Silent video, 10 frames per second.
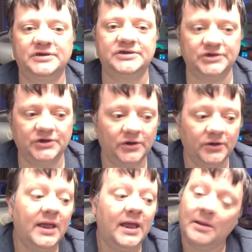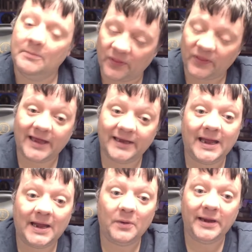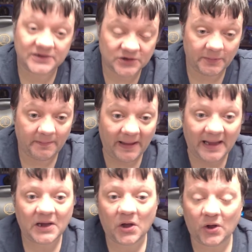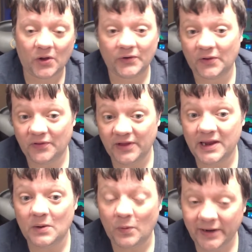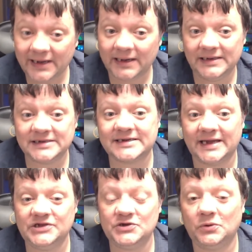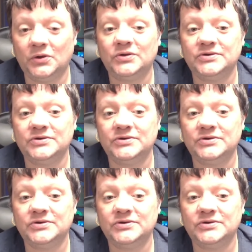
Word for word: So, but that now is going to be back on the weekly schedule.